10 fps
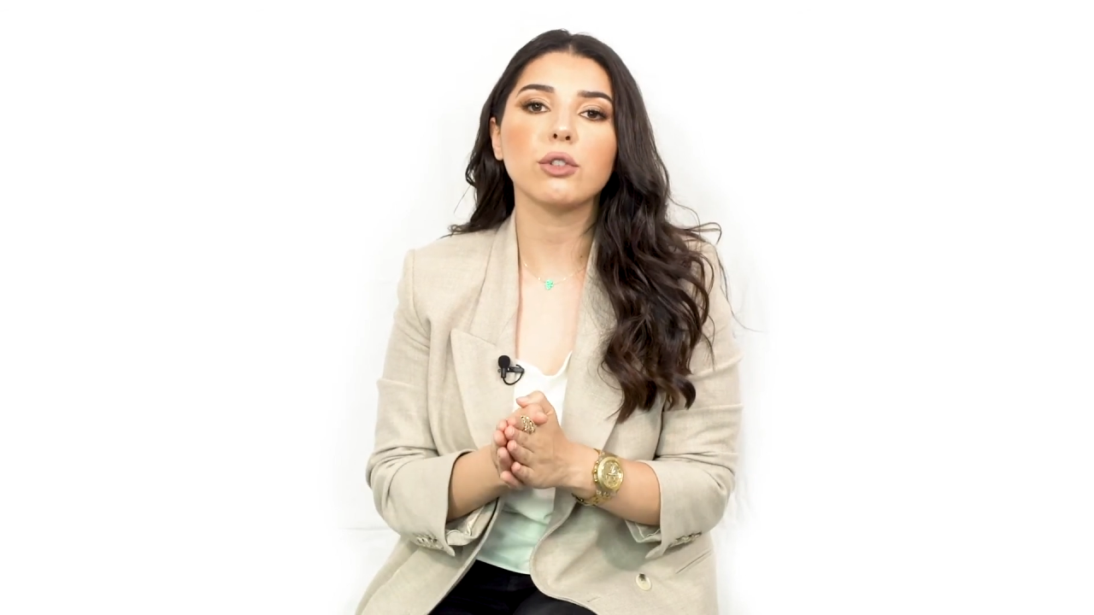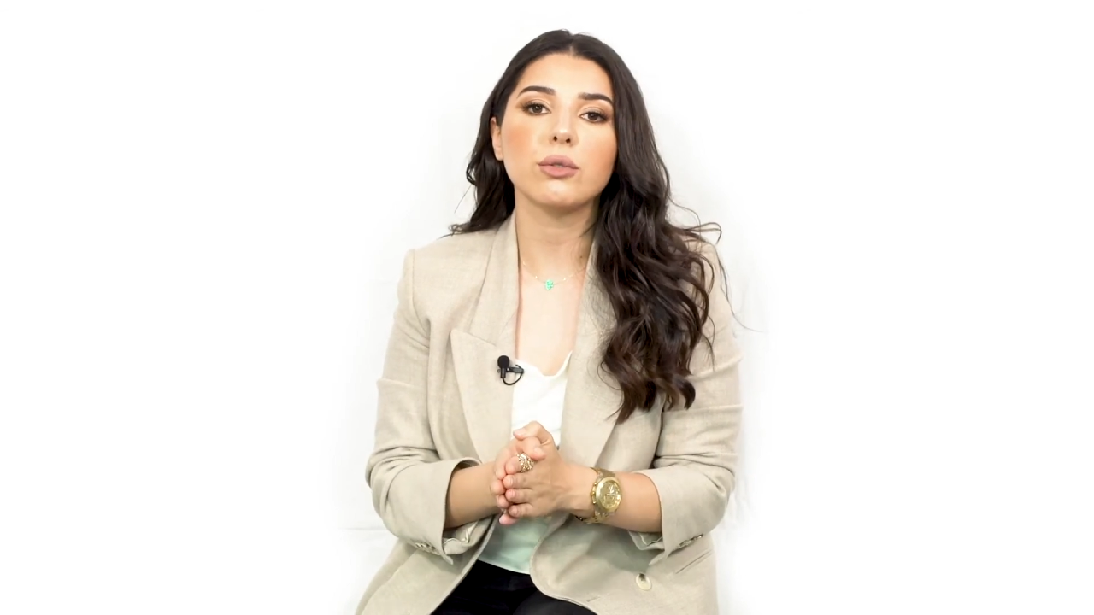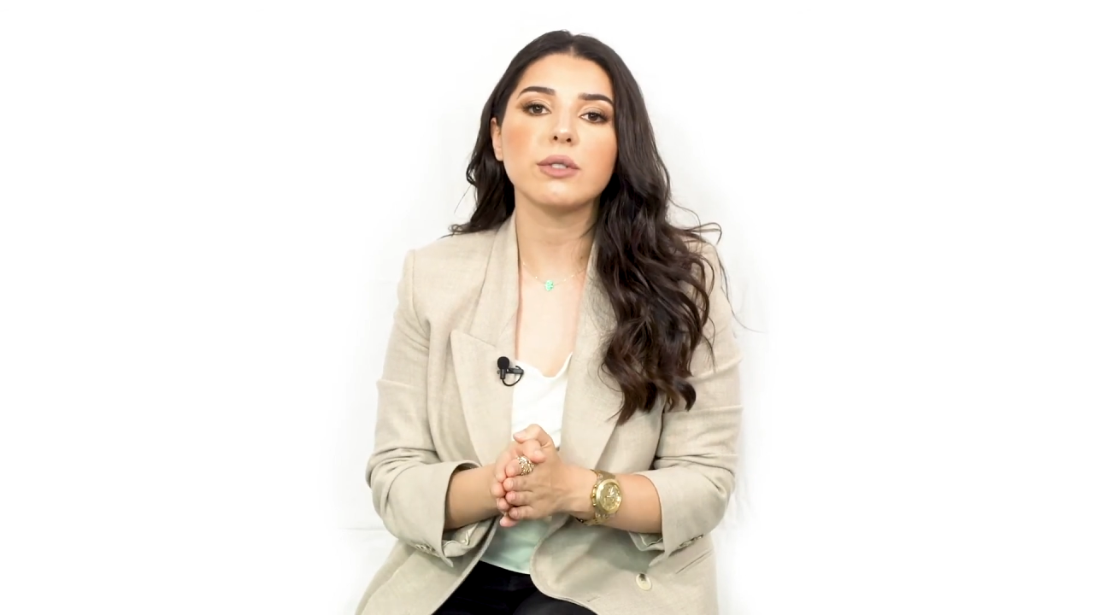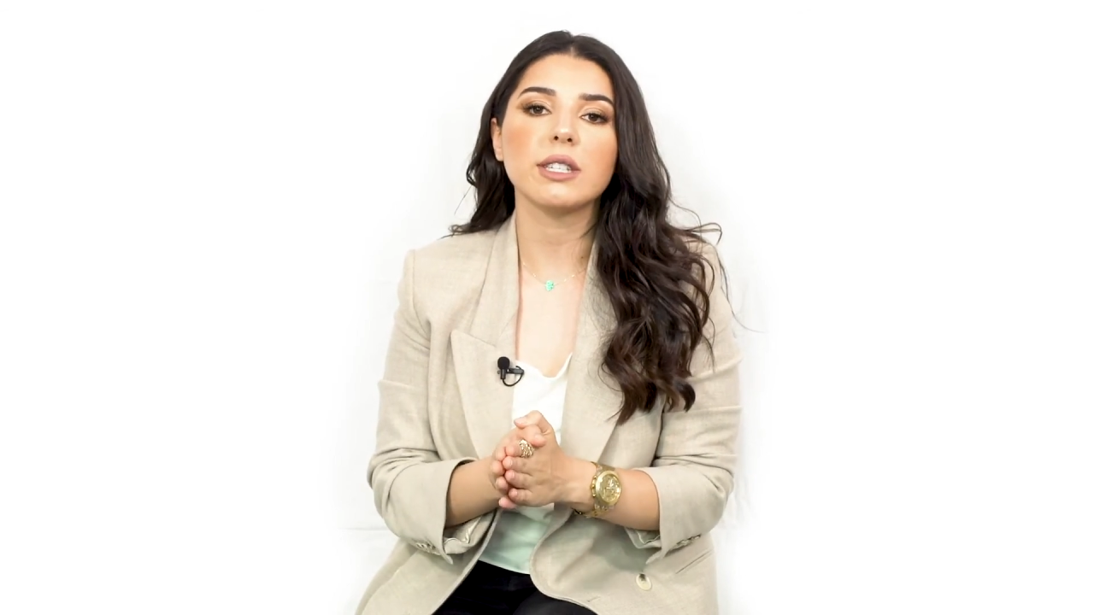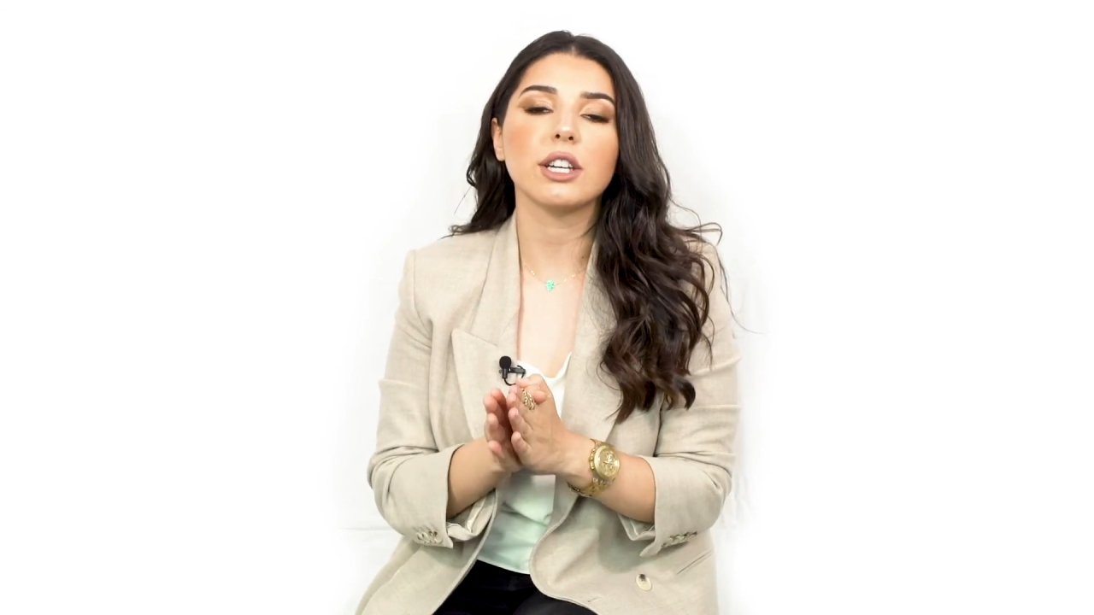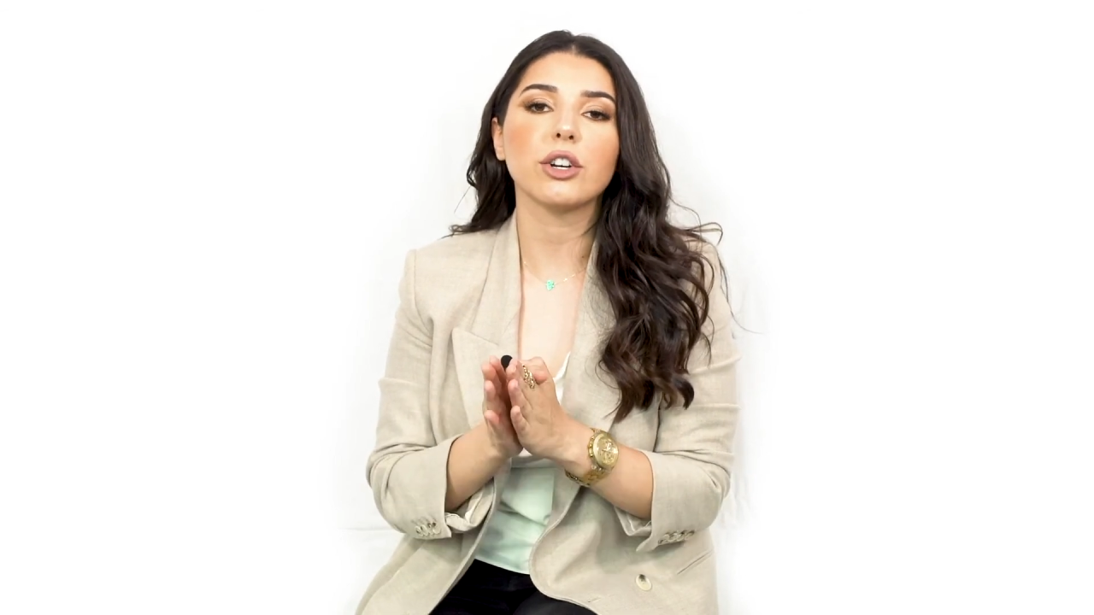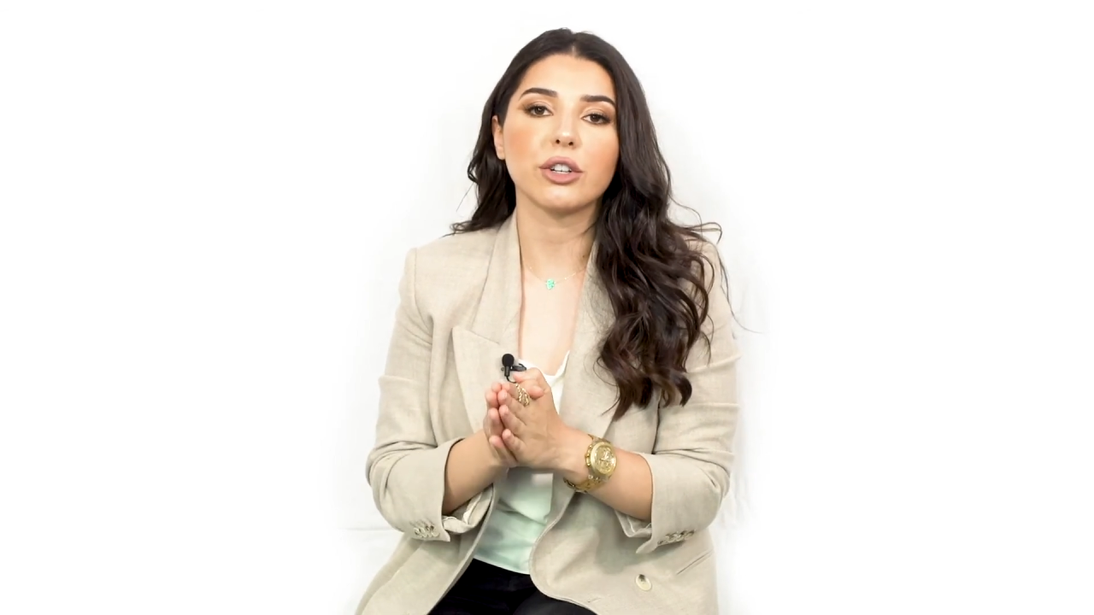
losing